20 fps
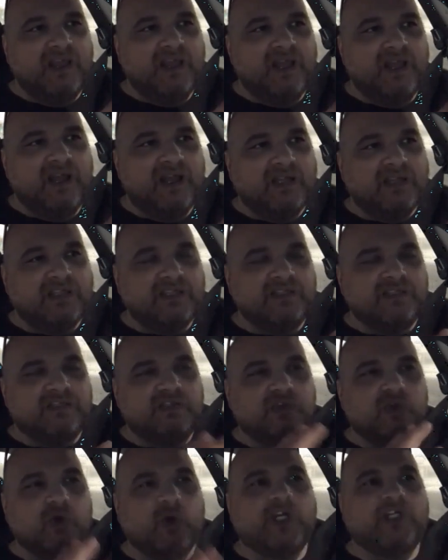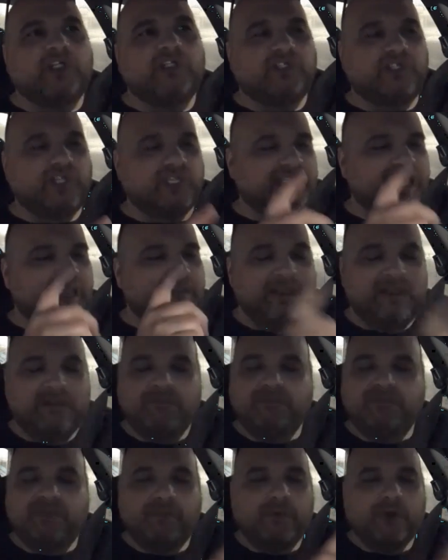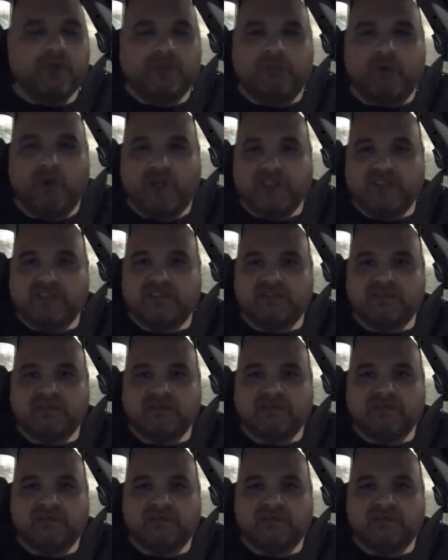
uh, George just gave me the, the bullet points.